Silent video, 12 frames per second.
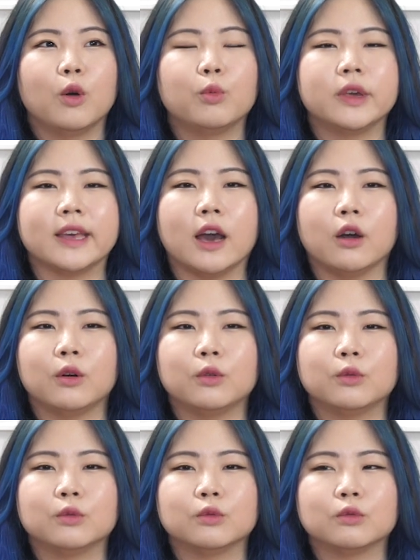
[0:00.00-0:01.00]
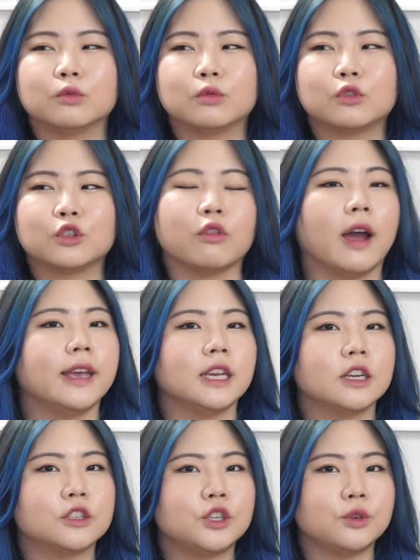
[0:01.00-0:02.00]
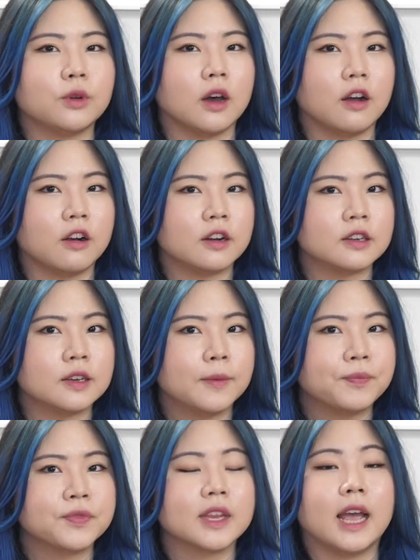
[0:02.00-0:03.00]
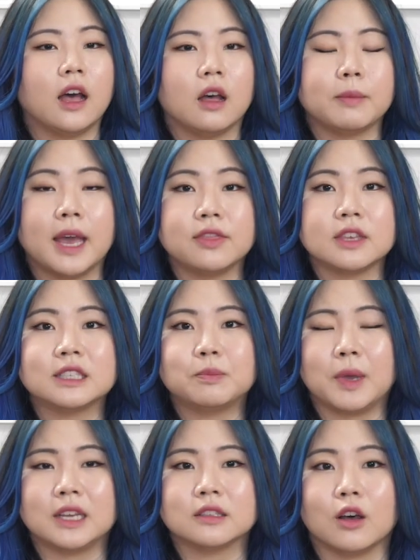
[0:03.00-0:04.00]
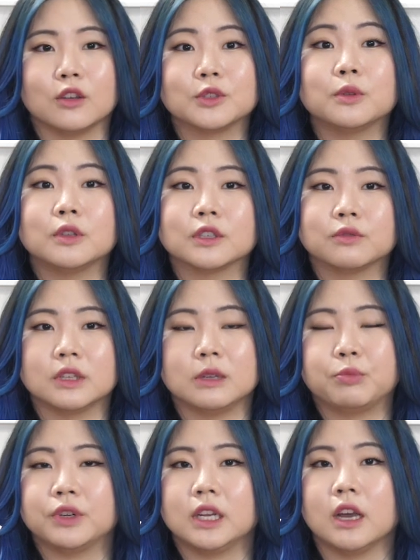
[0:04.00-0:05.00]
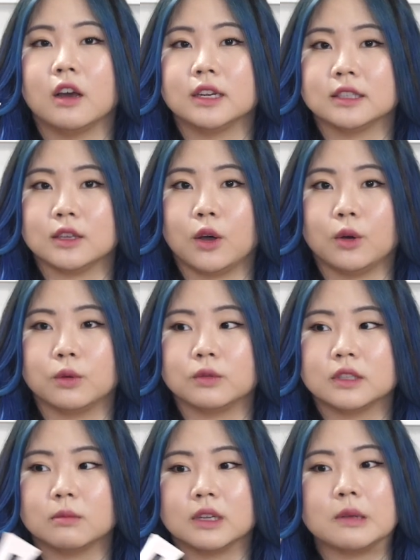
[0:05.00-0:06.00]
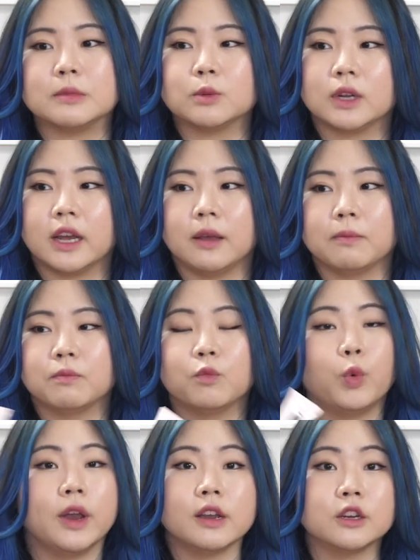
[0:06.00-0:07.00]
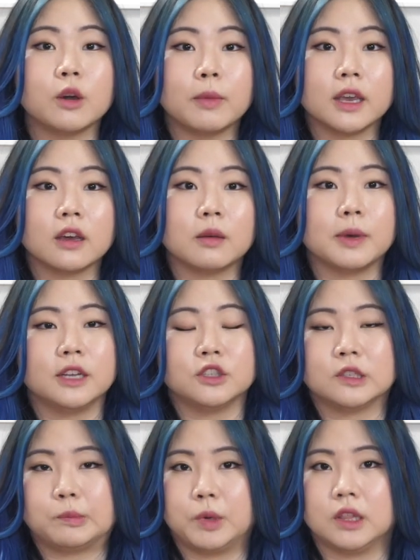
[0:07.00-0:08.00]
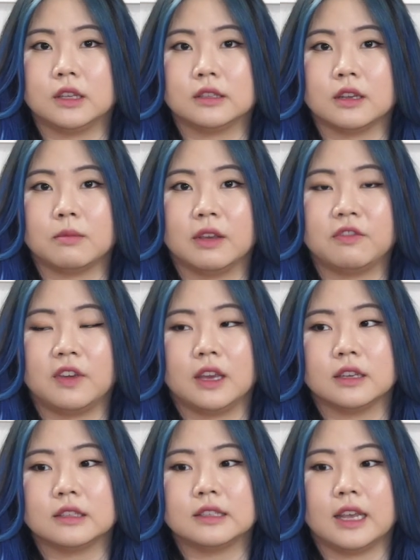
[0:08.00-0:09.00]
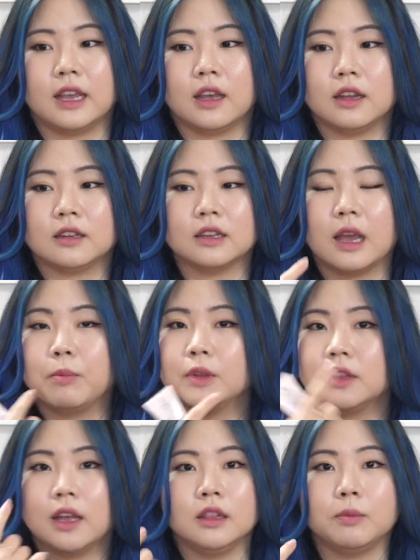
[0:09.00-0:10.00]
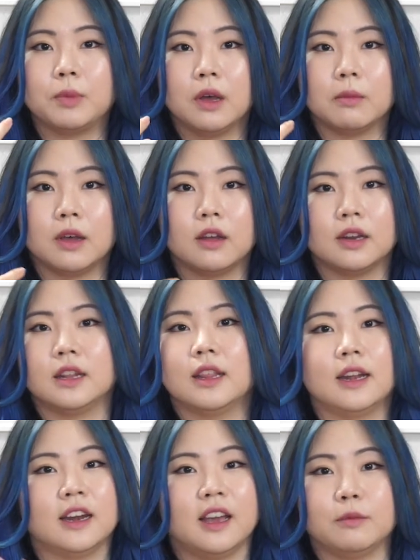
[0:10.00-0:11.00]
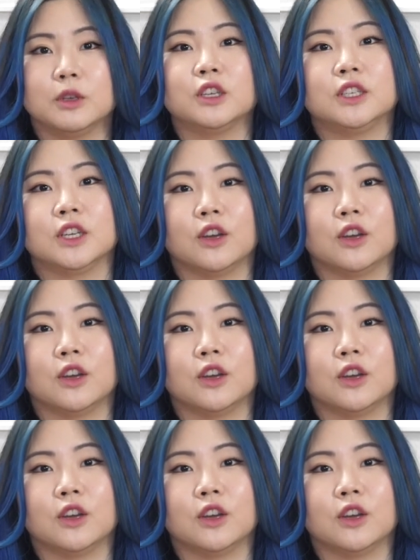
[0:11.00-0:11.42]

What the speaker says: without trying too hard. And this base also looks really pretty on its own. Sometimes when I'm wearing no makeup, I just put this on my face and I put that lip balm on and then I'm good to